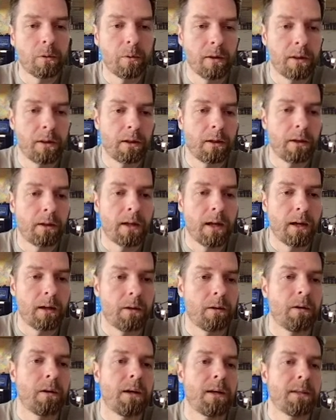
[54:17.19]
and they
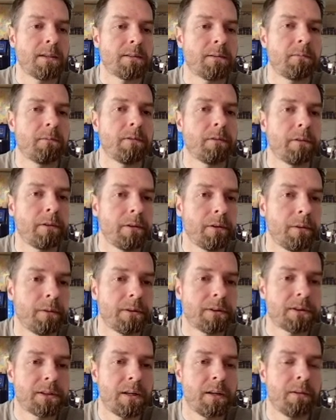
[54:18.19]
categorize them for you and
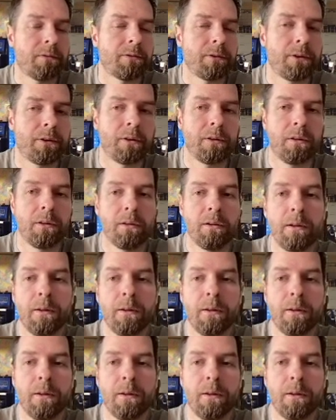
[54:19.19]
stuff, or you can